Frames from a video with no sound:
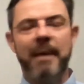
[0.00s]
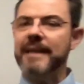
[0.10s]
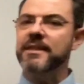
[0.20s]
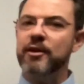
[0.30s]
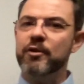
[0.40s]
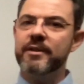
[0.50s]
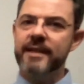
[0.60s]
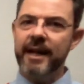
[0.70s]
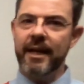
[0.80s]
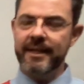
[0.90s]
my students
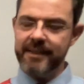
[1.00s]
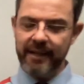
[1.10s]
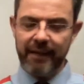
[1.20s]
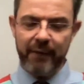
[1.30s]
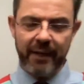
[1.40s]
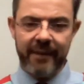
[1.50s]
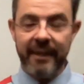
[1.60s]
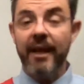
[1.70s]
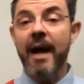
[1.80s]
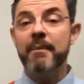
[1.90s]
here in South Africa
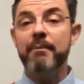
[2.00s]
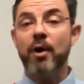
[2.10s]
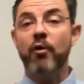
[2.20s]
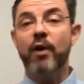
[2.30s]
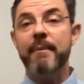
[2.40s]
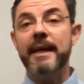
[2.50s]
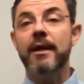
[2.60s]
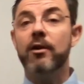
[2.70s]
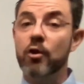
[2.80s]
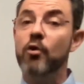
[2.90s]
think I'm a
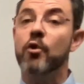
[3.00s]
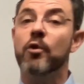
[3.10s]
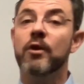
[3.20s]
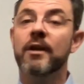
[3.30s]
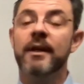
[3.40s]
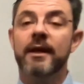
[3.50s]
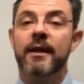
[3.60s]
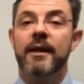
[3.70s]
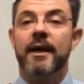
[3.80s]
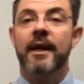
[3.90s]
programming guru.
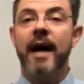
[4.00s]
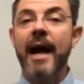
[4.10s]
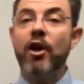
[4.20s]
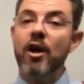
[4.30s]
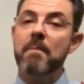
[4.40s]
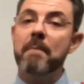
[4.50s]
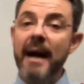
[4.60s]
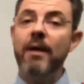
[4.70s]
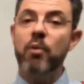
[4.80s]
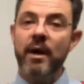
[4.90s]
Uh, I got a
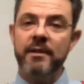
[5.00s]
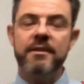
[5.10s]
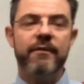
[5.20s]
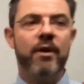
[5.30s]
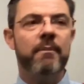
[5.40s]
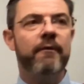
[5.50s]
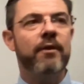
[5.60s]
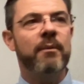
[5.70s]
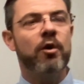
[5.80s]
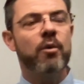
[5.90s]
mug once from,
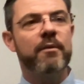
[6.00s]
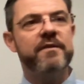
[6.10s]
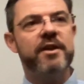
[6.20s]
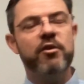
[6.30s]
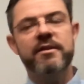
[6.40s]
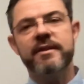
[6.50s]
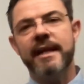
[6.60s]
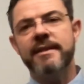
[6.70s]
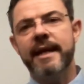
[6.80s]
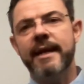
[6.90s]
from a group of students
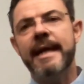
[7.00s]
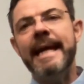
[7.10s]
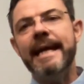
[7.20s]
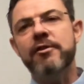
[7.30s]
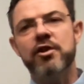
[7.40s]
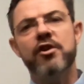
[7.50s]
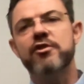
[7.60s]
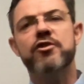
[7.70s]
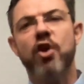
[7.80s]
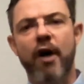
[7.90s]
that said, he
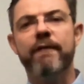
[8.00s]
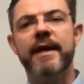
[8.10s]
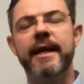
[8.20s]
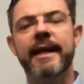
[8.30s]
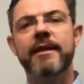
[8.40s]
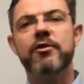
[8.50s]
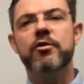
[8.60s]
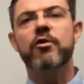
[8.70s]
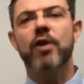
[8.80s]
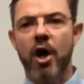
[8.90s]
turns coffee
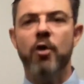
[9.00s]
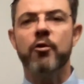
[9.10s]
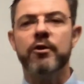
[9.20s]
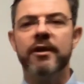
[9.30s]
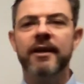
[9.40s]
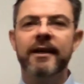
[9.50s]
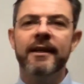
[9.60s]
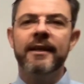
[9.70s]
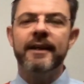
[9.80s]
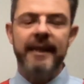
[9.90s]
into code.
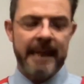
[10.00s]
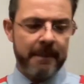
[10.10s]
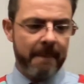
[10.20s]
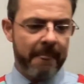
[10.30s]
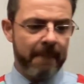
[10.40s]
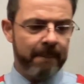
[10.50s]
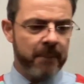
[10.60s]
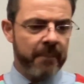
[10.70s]
Um,